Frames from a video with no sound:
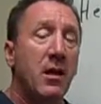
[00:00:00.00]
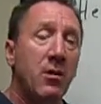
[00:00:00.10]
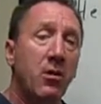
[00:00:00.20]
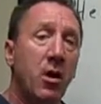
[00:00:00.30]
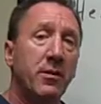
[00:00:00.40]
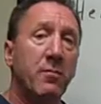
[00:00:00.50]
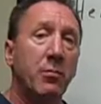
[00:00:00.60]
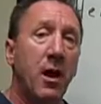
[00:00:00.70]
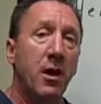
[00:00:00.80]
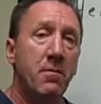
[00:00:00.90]
It's called the
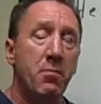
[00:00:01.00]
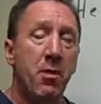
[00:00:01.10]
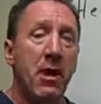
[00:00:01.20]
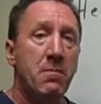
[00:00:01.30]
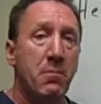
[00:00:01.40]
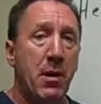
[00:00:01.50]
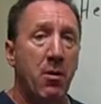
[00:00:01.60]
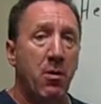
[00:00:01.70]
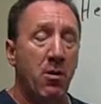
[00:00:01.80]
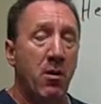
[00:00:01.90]
blood brain
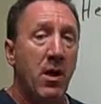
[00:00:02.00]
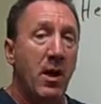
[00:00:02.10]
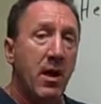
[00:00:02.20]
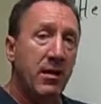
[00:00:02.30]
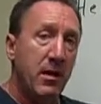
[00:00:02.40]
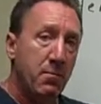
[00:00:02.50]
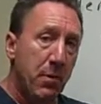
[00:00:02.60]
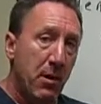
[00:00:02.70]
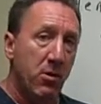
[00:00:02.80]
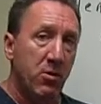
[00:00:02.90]
barrier. It's a
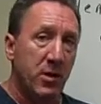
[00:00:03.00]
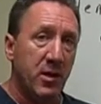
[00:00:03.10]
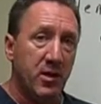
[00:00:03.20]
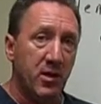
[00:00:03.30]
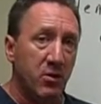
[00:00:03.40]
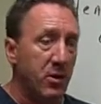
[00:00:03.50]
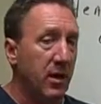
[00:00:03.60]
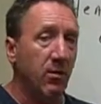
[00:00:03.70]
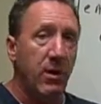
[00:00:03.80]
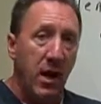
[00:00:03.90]
barrier system
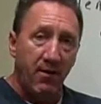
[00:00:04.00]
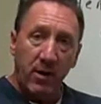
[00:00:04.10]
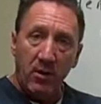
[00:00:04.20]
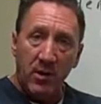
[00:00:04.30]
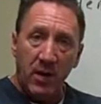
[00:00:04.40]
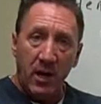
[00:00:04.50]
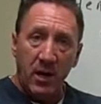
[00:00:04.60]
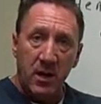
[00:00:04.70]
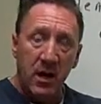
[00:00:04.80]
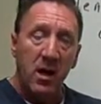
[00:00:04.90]
just like we have with our
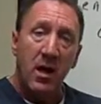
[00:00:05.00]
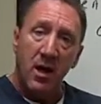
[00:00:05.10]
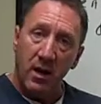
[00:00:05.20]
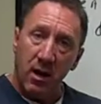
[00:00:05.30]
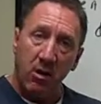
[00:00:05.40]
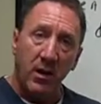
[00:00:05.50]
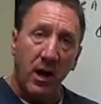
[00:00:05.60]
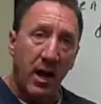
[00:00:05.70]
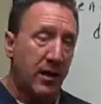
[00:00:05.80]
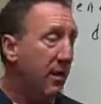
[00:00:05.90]
skin and our
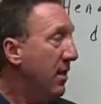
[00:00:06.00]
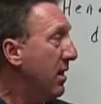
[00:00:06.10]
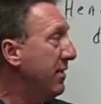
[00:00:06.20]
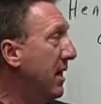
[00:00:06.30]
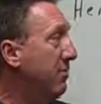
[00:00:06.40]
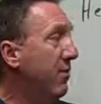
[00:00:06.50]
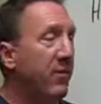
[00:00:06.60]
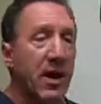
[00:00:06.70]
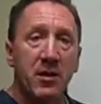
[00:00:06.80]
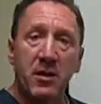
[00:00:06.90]
gut that
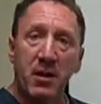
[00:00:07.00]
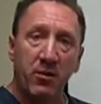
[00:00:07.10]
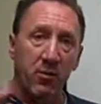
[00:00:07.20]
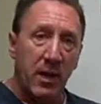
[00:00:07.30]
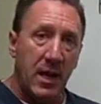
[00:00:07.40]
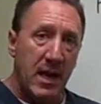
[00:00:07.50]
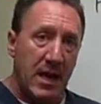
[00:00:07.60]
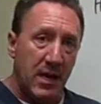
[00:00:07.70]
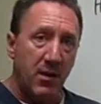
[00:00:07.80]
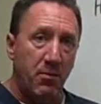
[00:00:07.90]
prevents things from getting
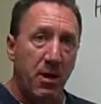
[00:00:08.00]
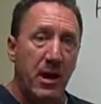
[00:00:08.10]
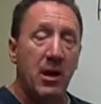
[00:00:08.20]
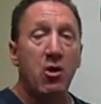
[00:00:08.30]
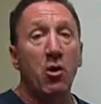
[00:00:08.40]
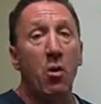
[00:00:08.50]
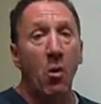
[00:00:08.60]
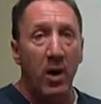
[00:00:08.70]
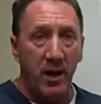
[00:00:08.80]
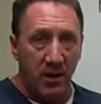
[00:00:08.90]
into the brain that you don't
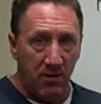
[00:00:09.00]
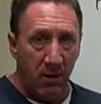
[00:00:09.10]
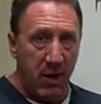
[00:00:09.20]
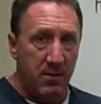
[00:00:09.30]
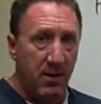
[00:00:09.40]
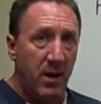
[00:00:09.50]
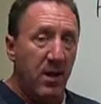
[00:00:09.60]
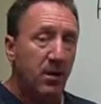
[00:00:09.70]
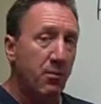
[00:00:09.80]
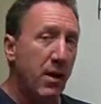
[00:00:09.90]
want in the brain.
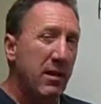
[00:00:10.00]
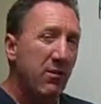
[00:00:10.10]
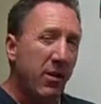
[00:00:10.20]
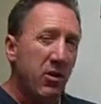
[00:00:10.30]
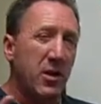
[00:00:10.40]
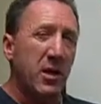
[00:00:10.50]
The brain's very